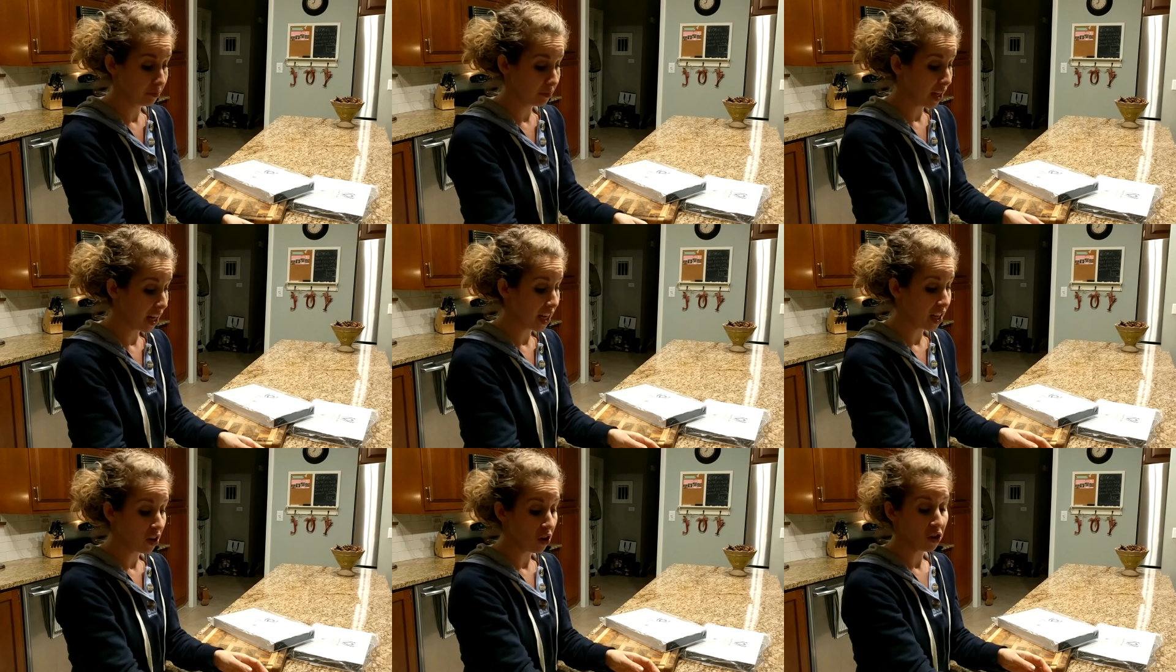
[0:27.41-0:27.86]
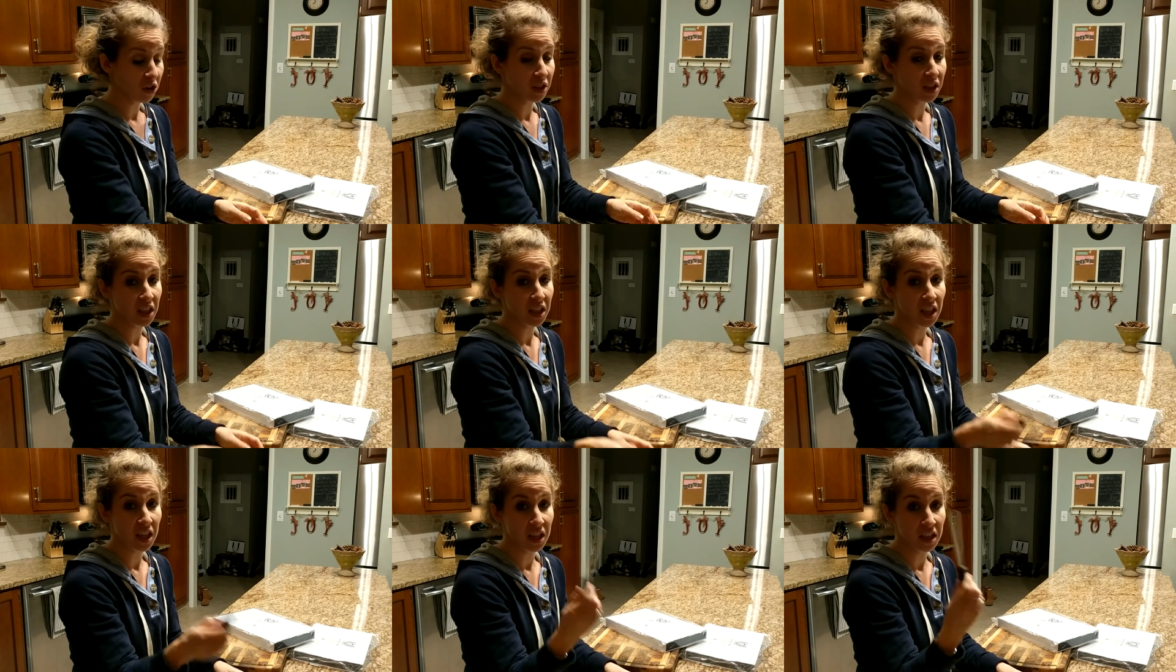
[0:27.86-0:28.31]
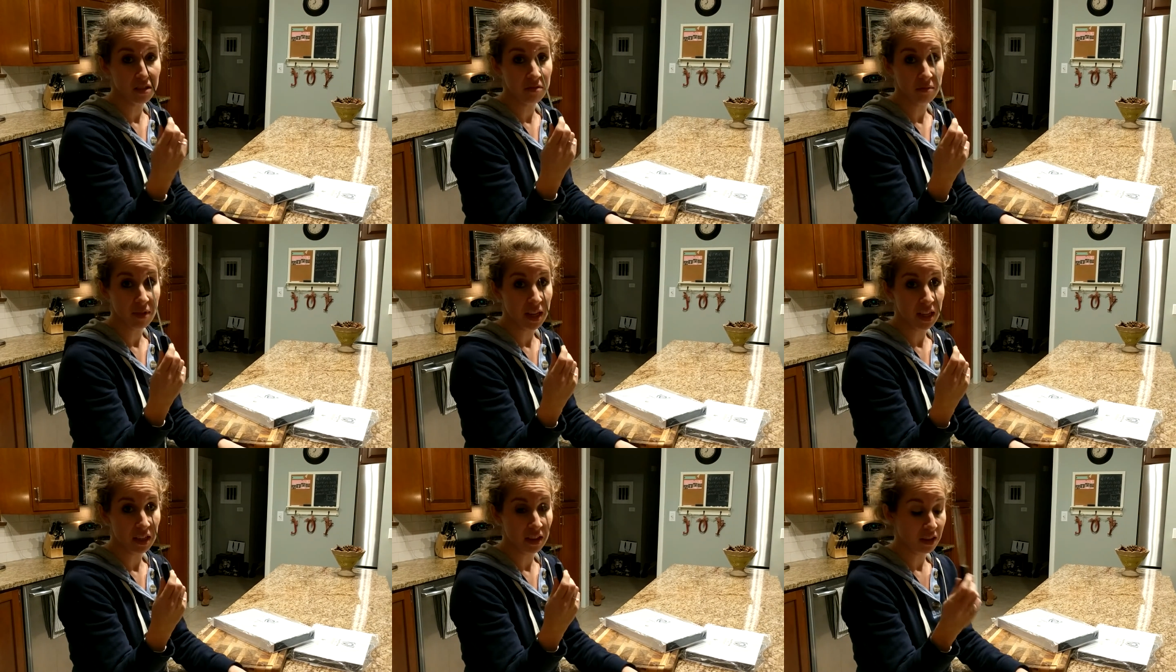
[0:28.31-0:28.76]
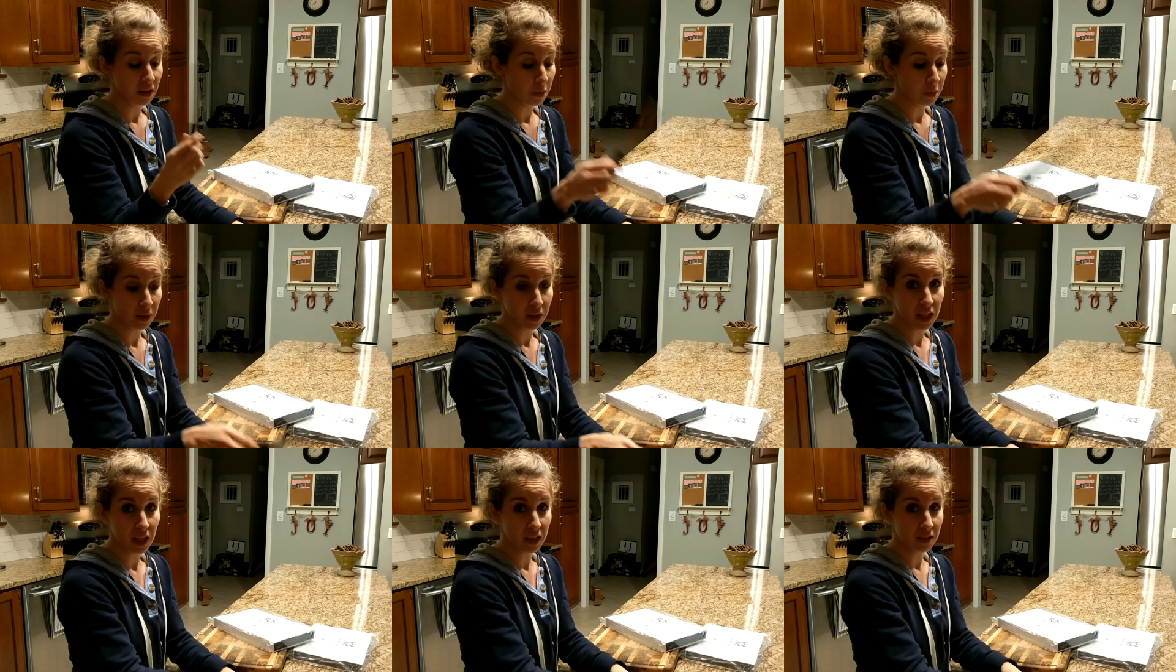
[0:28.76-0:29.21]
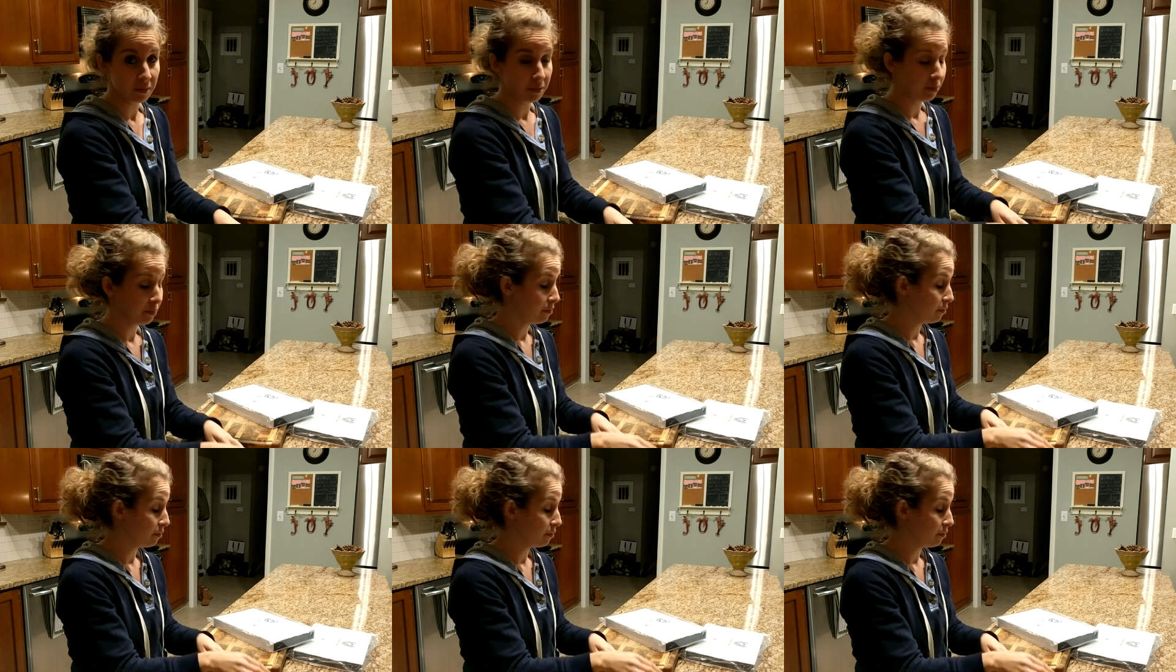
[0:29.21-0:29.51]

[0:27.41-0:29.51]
I can hardly cut anything with that.